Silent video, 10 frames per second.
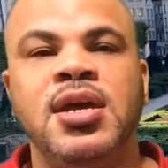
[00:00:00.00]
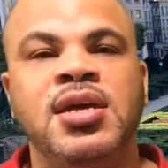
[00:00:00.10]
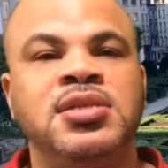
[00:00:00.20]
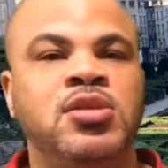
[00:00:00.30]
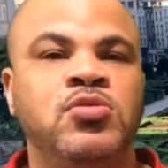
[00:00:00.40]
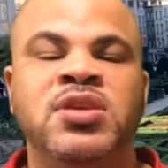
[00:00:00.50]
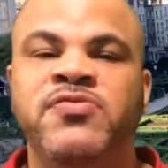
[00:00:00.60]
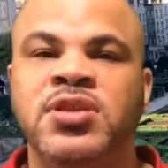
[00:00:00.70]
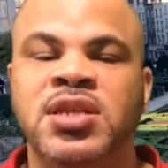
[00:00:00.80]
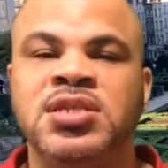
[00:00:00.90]
It's no
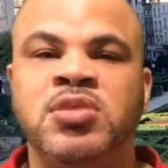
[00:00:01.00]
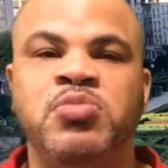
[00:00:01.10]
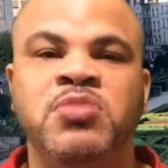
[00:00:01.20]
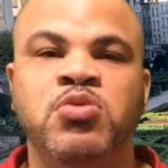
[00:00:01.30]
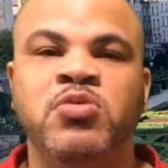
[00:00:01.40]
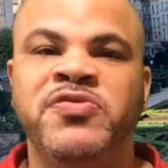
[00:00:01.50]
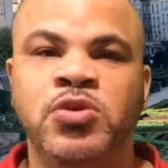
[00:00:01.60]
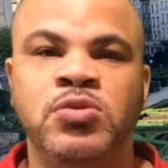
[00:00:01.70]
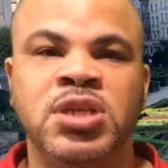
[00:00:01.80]
different than some people refuse